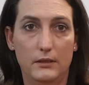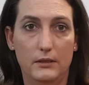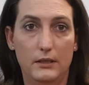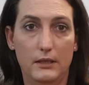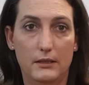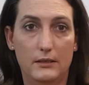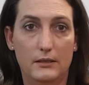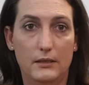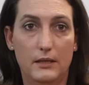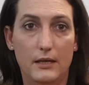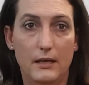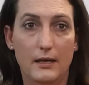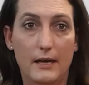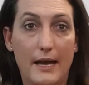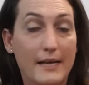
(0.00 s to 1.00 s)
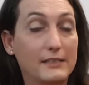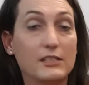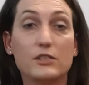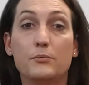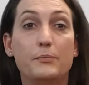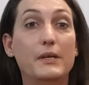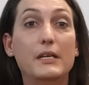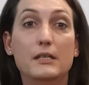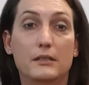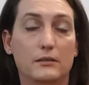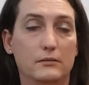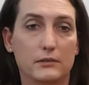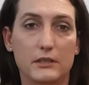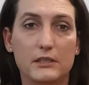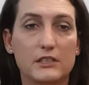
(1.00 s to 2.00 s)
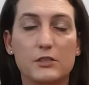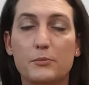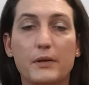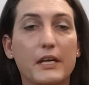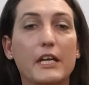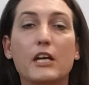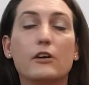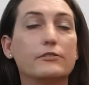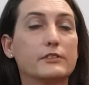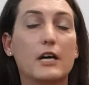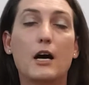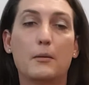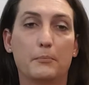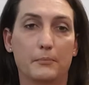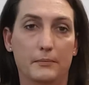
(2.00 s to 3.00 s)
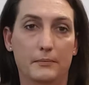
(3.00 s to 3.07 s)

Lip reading: It hasn't been since the beginning of time.